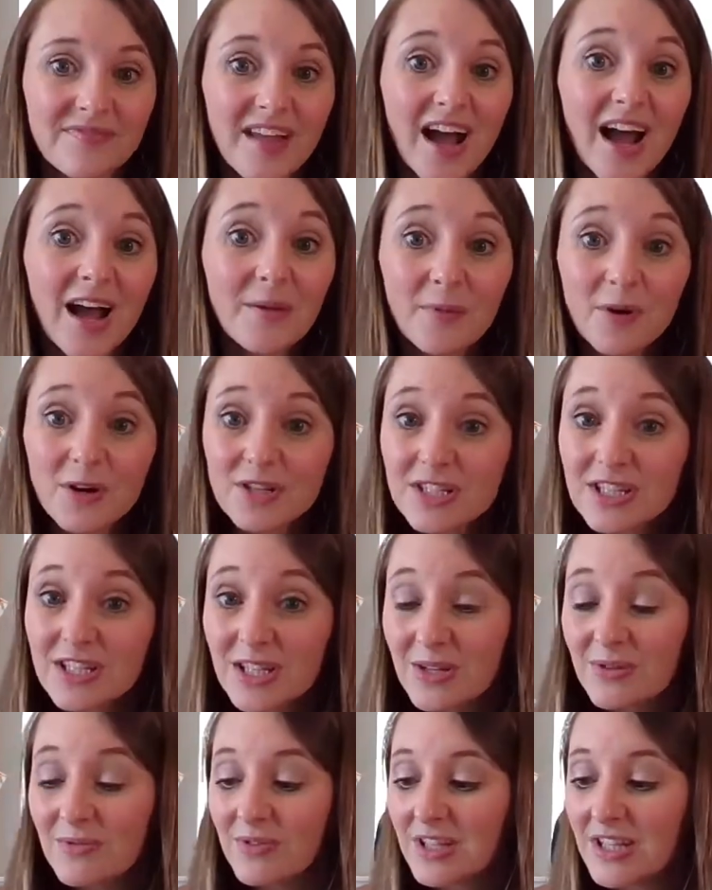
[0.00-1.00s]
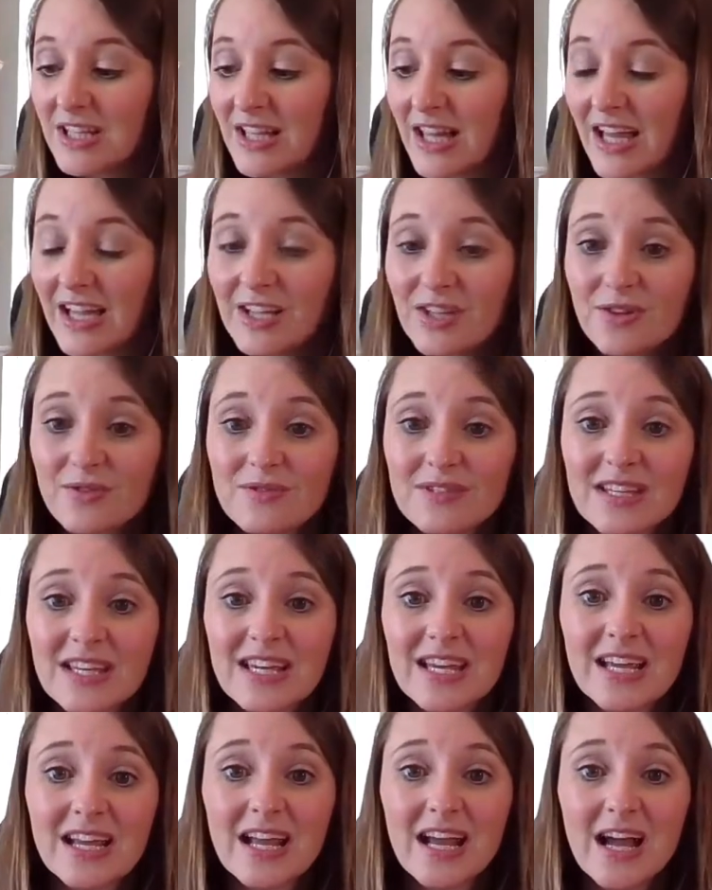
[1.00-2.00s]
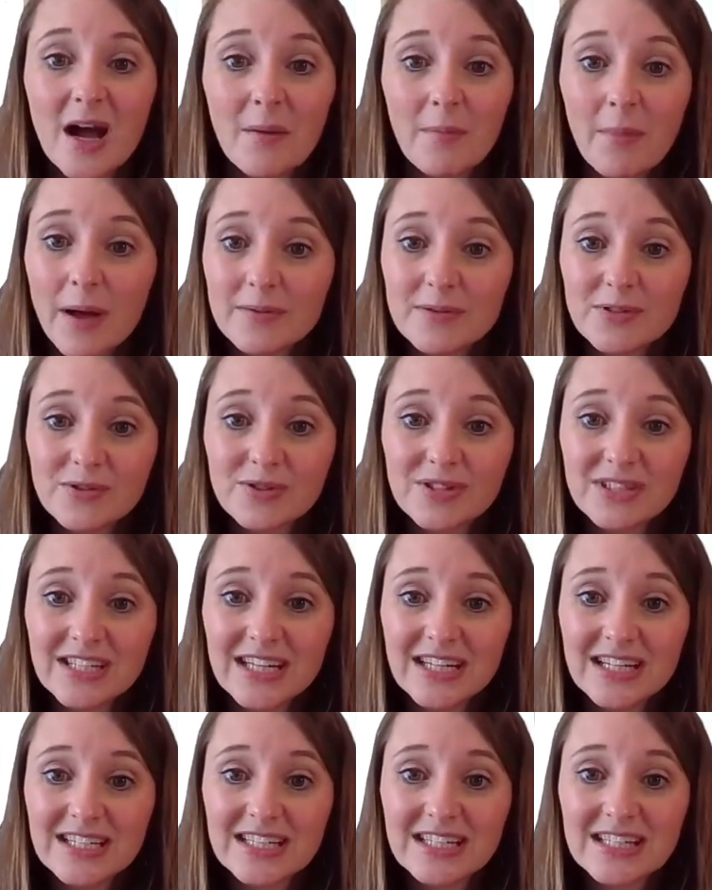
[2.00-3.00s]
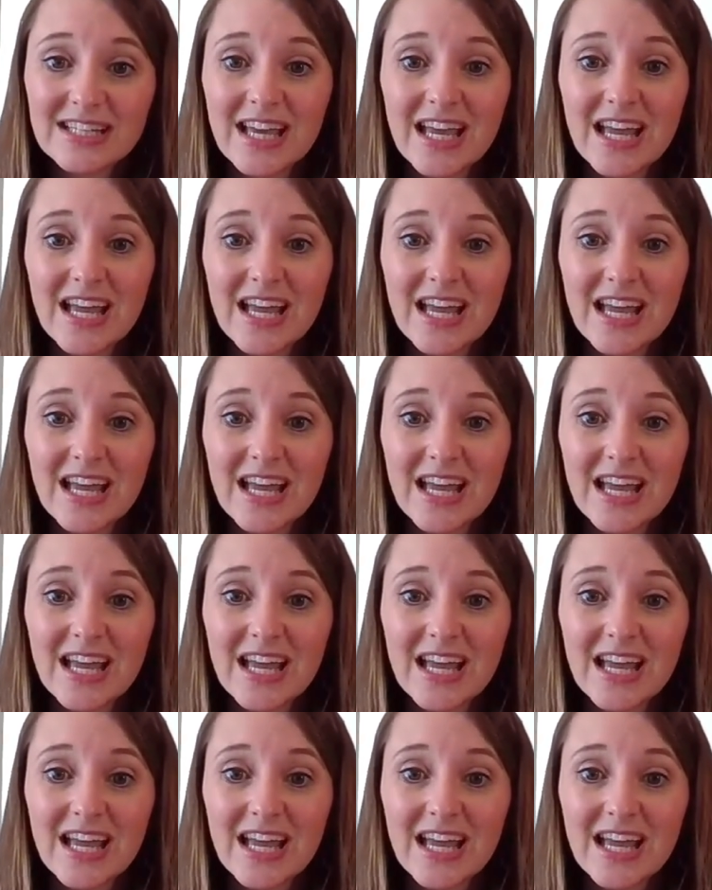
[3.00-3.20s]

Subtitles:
I personally really like using popsicle sticks,